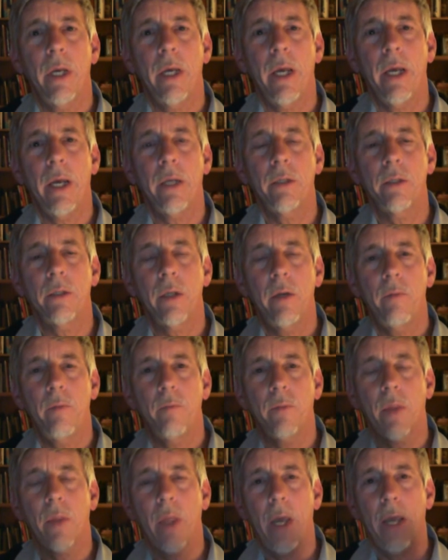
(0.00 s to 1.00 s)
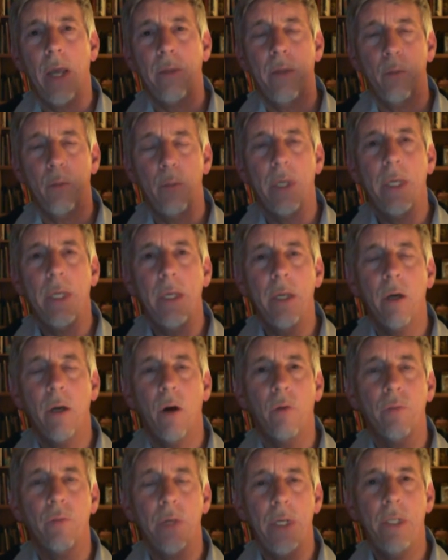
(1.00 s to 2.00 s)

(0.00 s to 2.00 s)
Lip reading: And at the beginning of